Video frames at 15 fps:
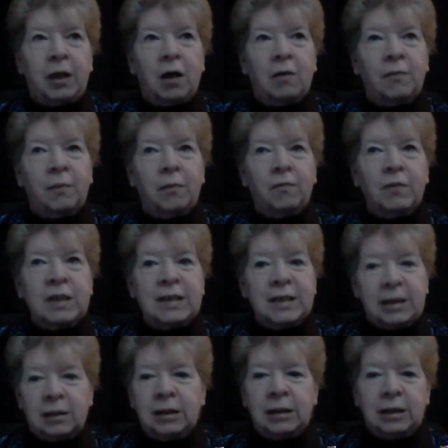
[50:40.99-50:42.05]
but of
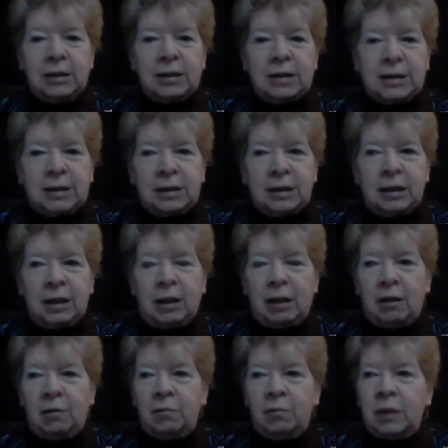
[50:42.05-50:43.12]
resilience,
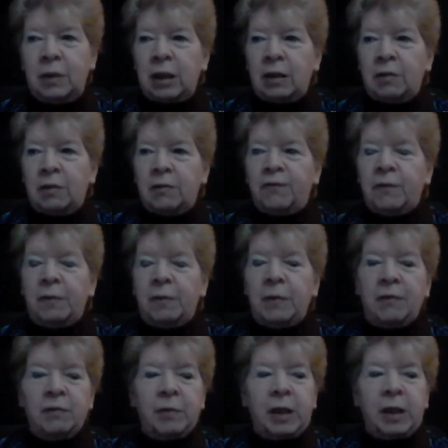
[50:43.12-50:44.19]

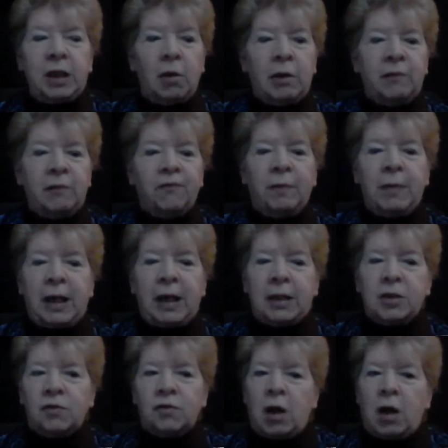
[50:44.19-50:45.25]
from everybody going
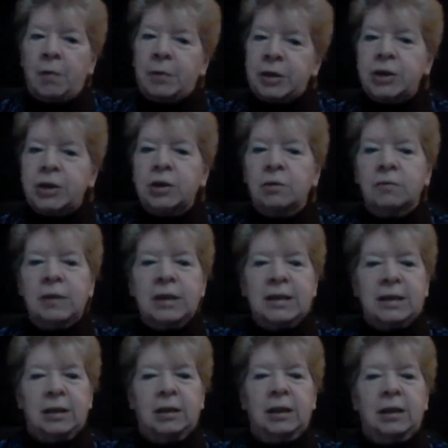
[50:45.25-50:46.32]
from that trauma to
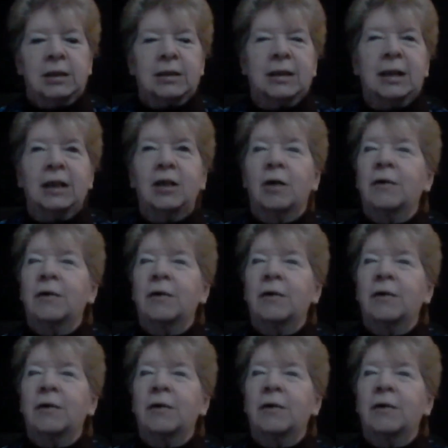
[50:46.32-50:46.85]
resilience.